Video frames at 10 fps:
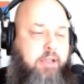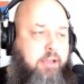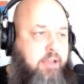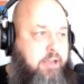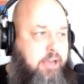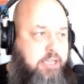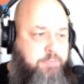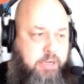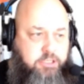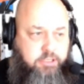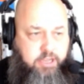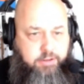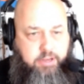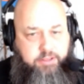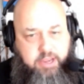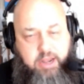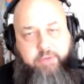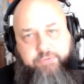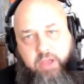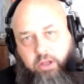especially in the
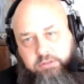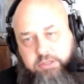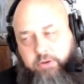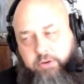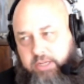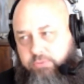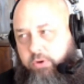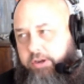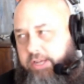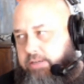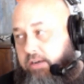NFL. So it is what it is.